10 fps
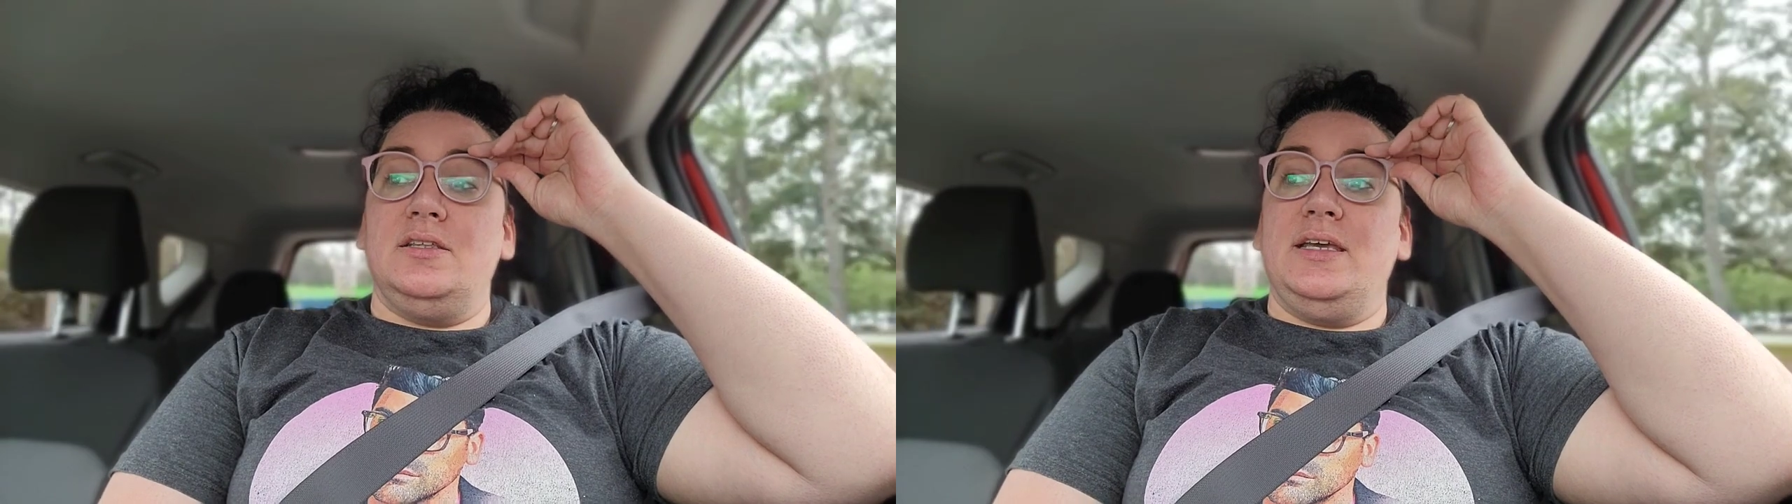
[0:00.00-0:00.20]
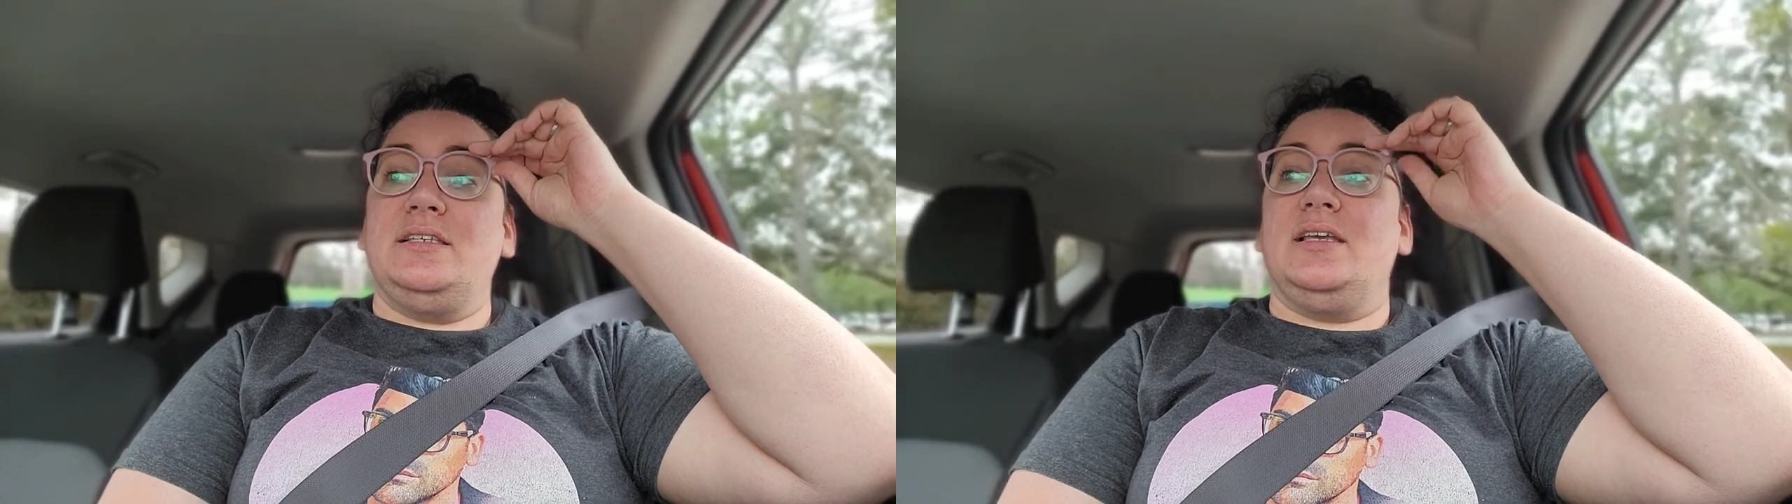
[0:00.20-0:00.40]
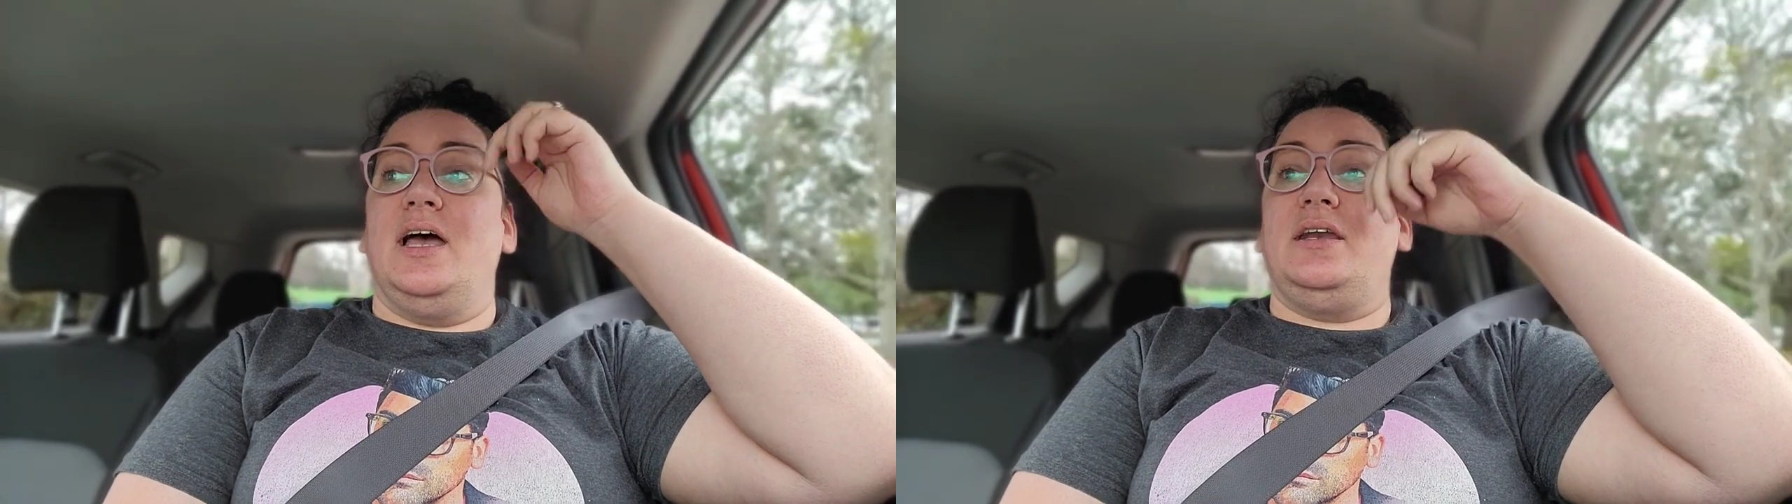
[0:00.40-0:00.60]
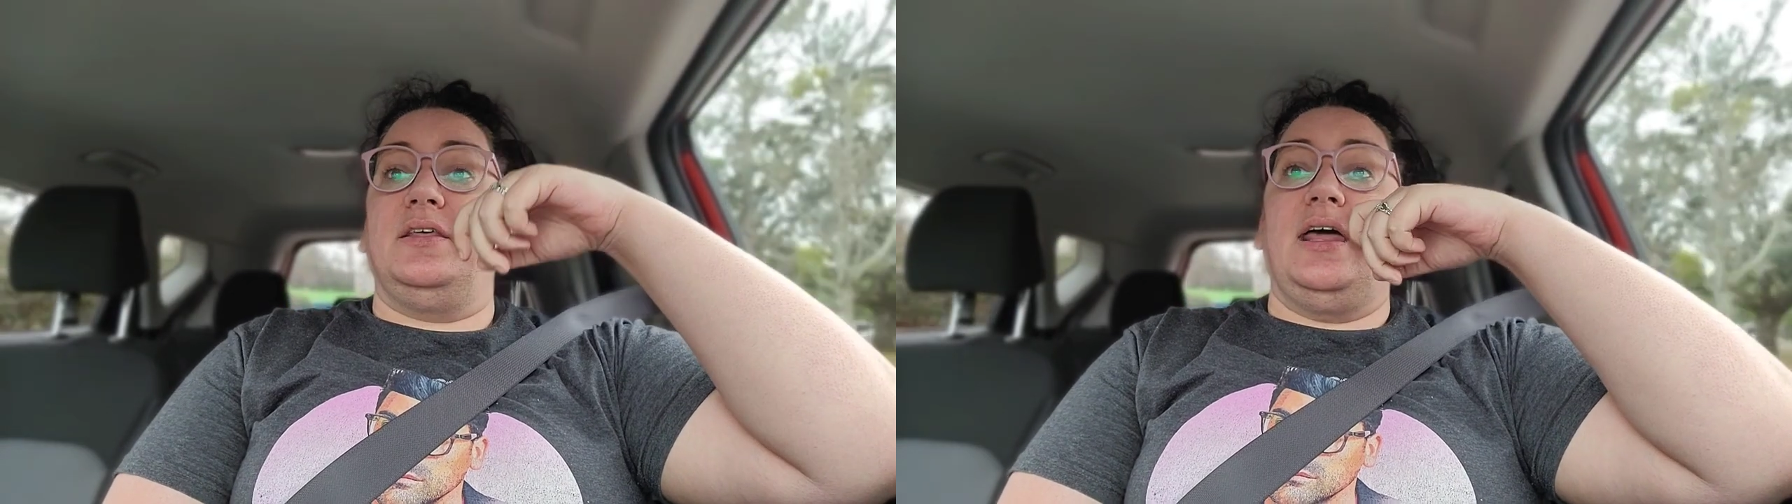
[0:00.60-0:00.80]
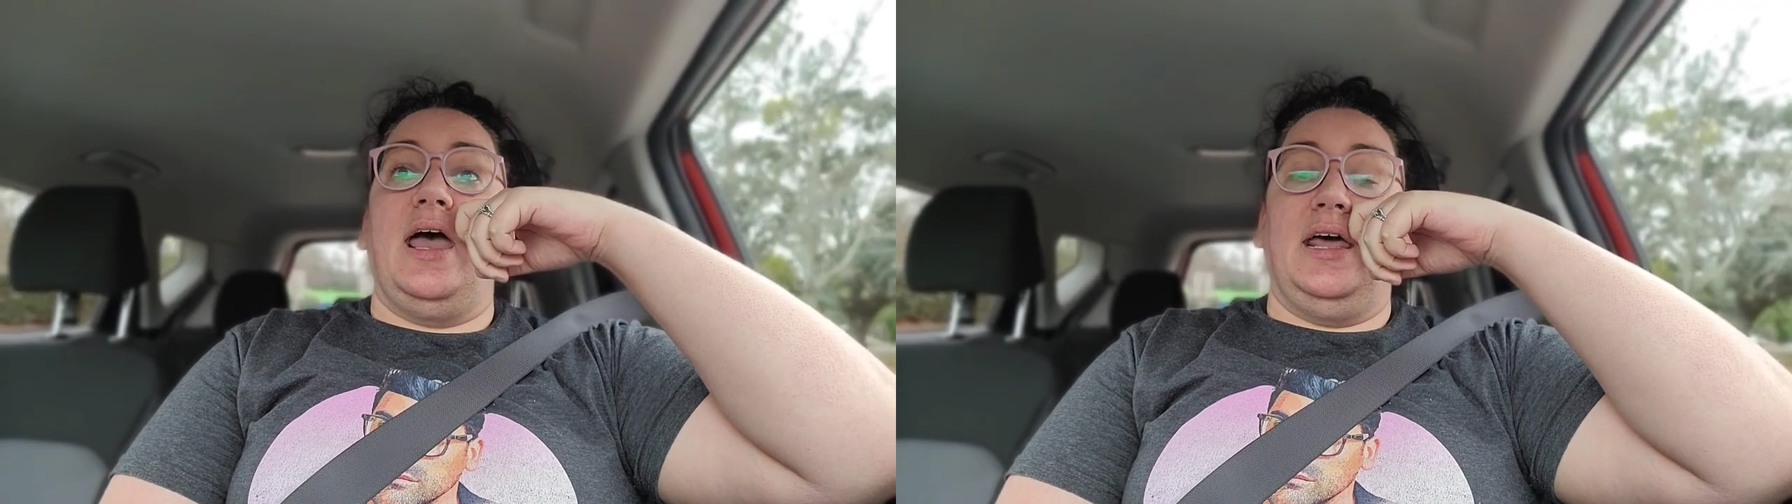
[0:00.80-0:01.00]
They said
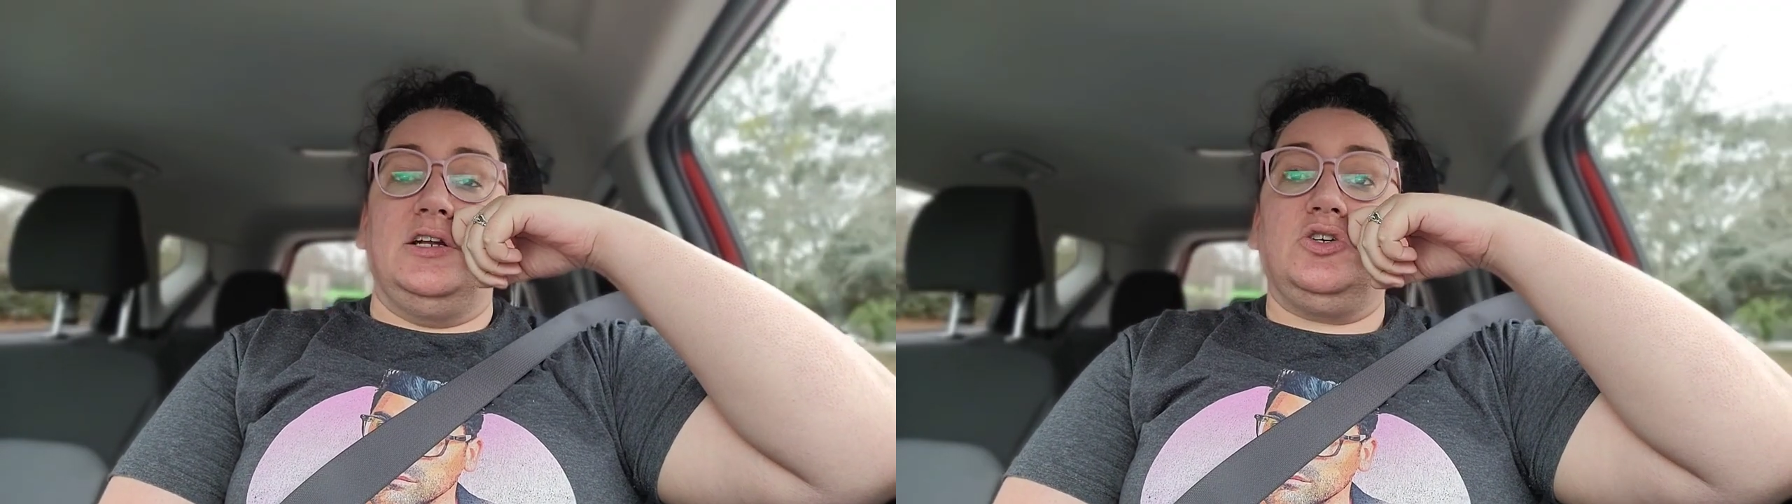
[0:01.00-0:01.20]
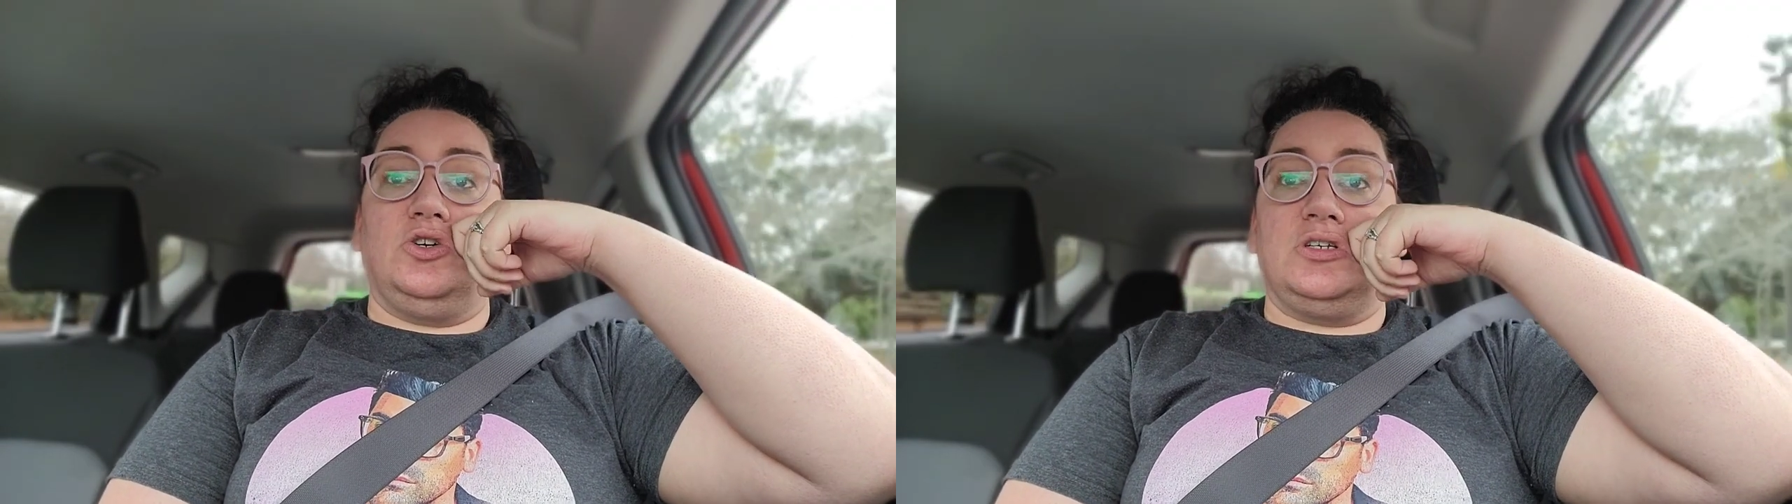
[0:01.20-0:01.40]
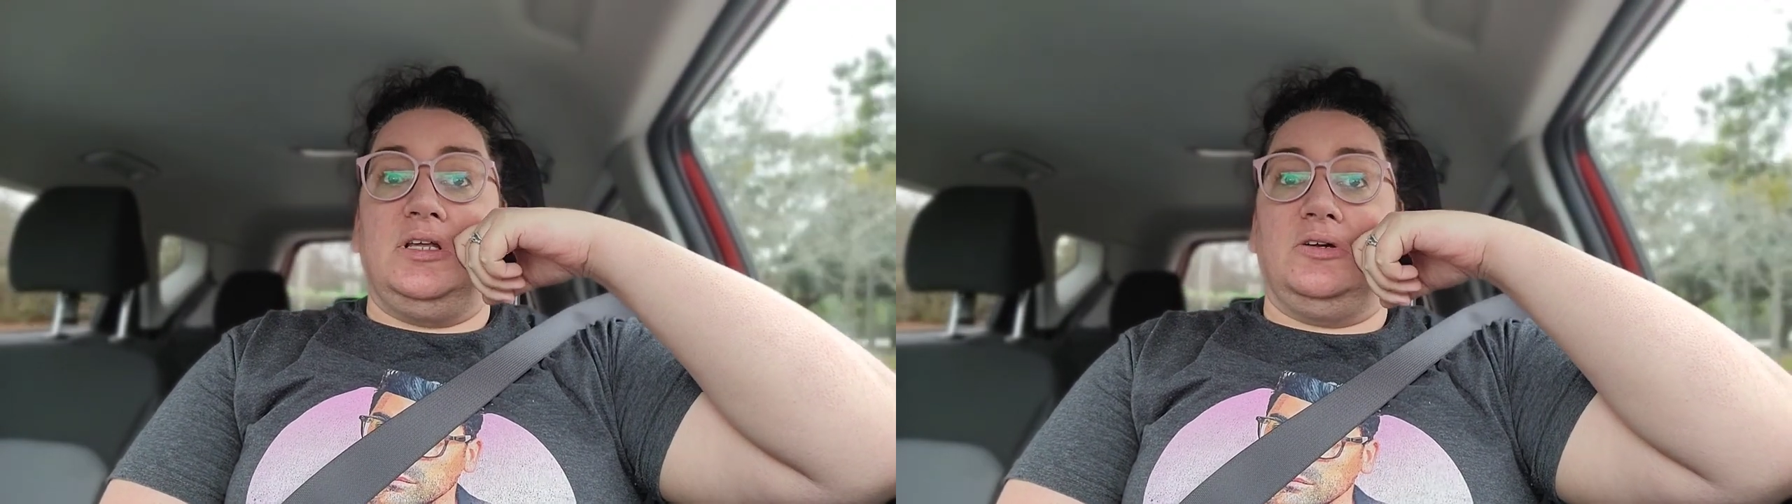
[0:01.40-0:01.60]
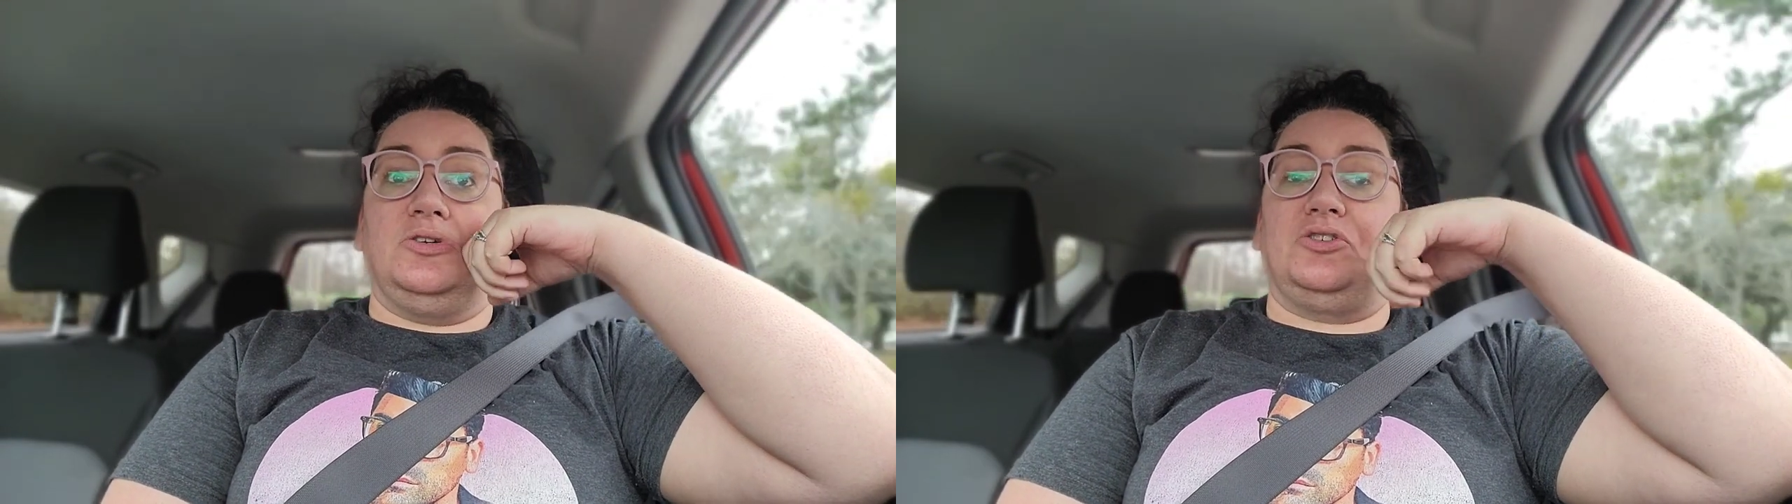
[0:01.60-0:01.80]
that Head and Shoulders Clinical